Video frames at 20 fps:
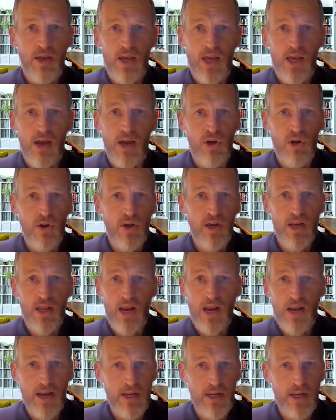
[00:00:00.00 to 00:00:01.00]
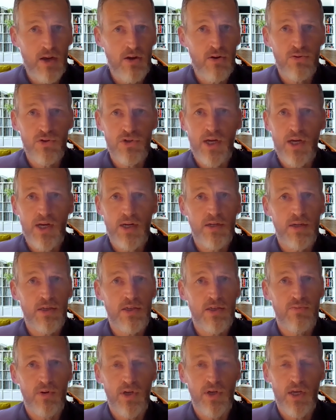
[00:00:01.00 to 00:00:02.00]
We're looking at cladding
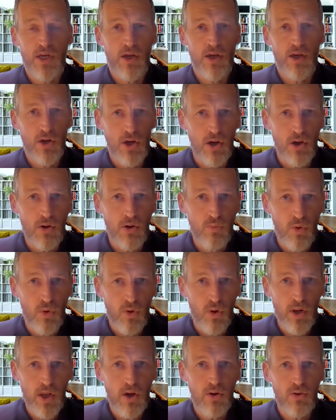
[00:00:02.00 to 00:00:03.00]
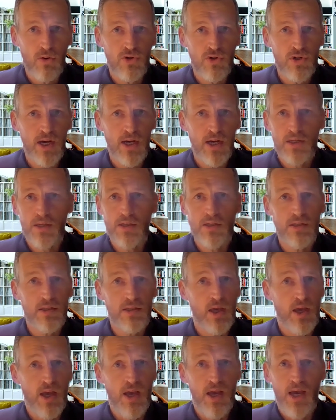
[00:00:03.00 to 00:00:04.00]
contractors, we're looking at curtain walling
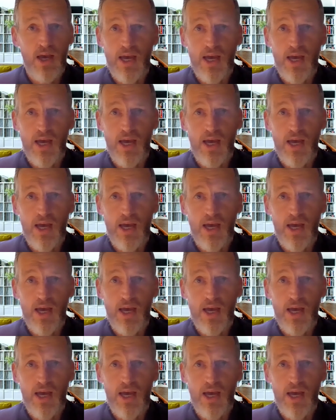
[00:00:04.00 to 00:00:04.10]
contractors,